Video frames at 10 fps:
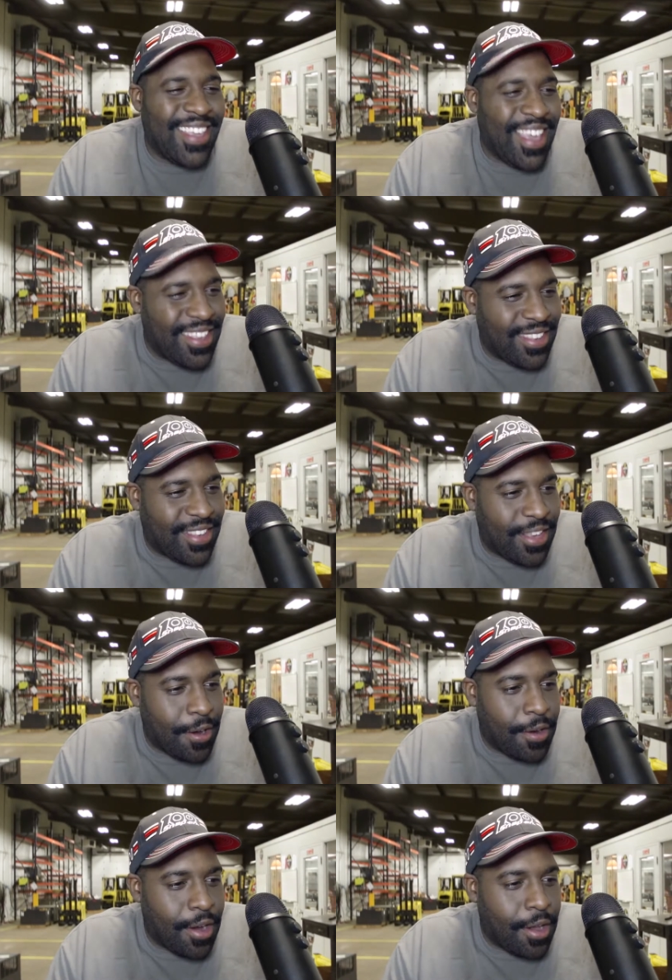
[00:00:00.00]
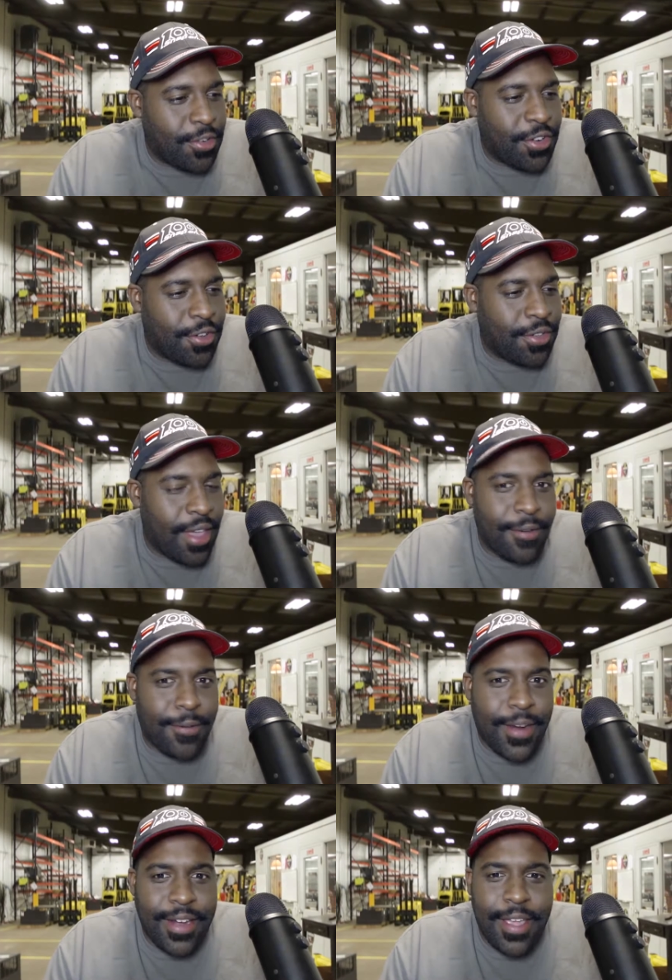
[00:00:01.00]
guests here, and I'll show you that
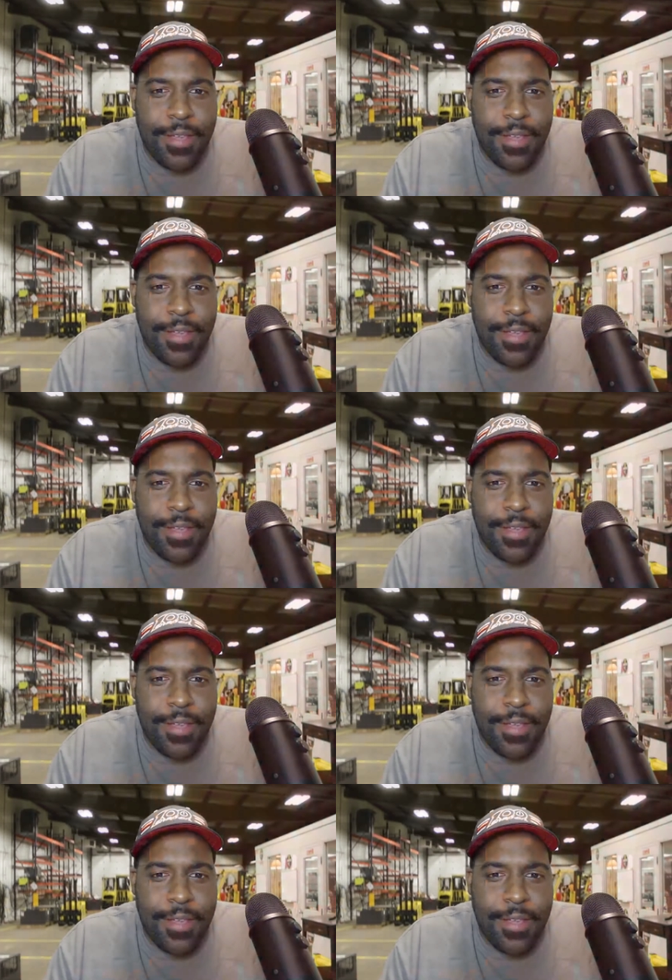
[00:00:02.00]
right now.